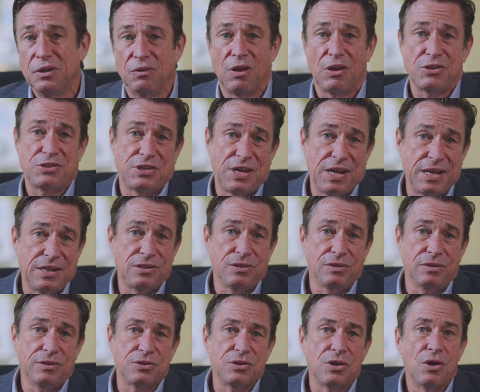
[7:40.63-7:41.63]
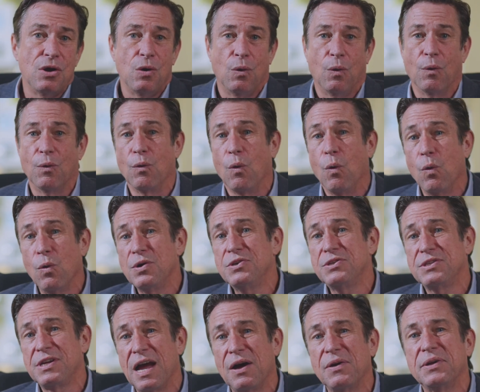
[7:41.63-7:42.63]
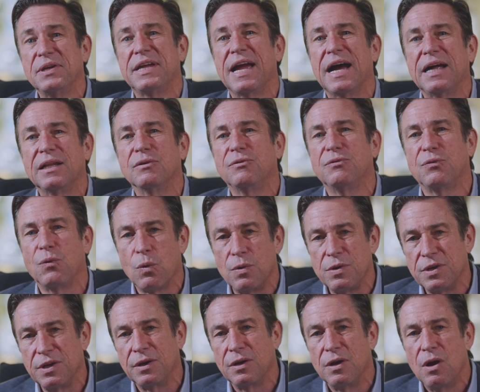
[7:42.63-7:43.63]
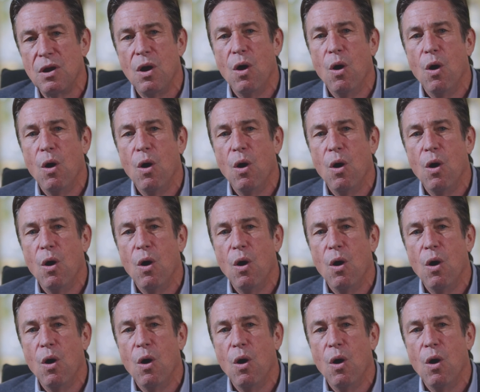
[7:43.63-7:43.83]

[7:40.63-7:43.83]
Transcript: Los Angeles, or Orange County, California,